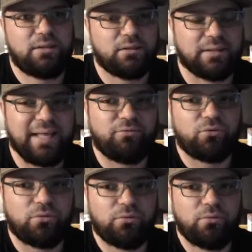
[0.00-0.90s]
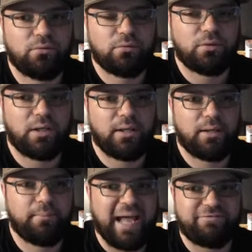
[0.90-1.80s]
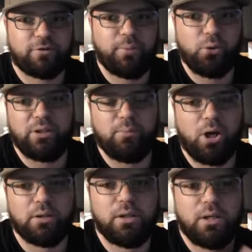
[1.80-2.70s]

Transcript: level after Pokemon.